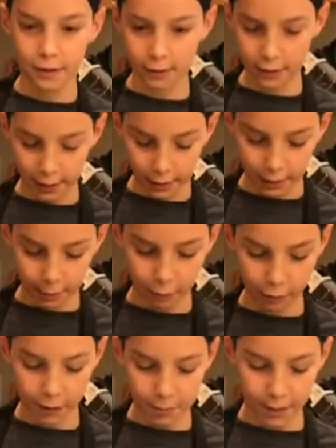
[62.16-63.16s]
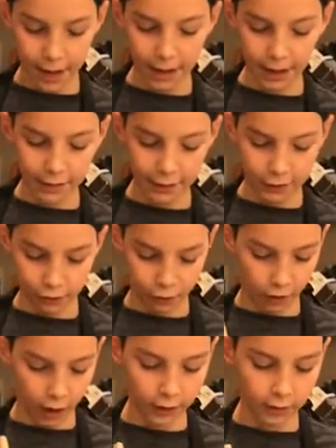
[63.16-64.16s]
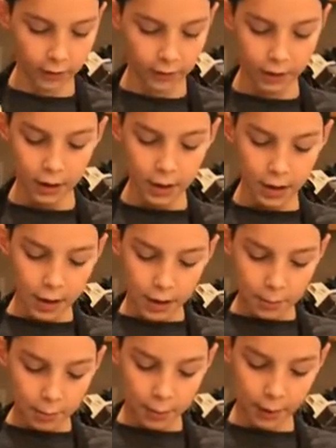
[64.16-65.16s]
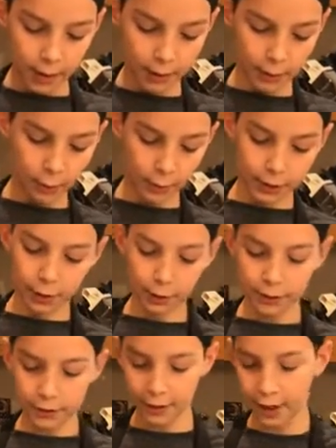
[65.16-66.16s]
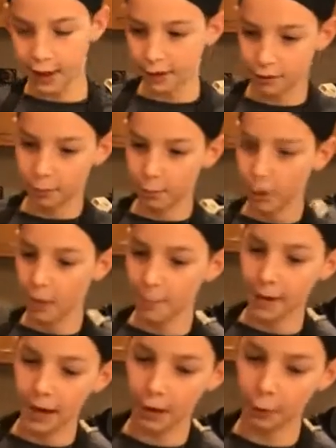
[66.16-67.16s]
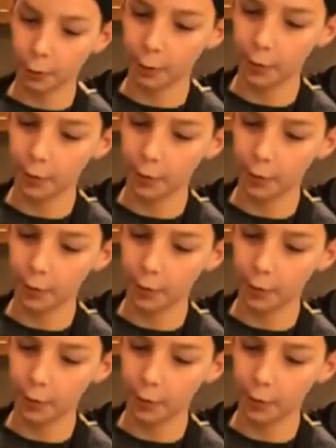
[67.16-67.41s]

and pre-bake this crust. But we're going to have Mom help